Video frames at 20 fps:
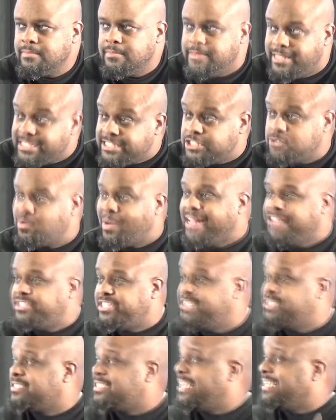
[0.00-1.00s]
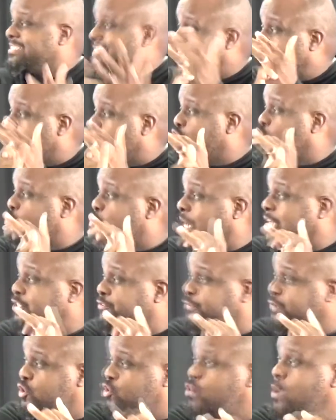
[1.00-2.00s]
This is why Jesus has died on the cross
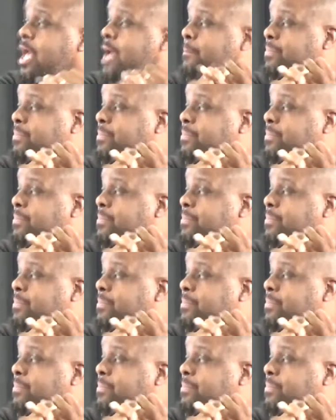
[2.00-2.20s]
for you,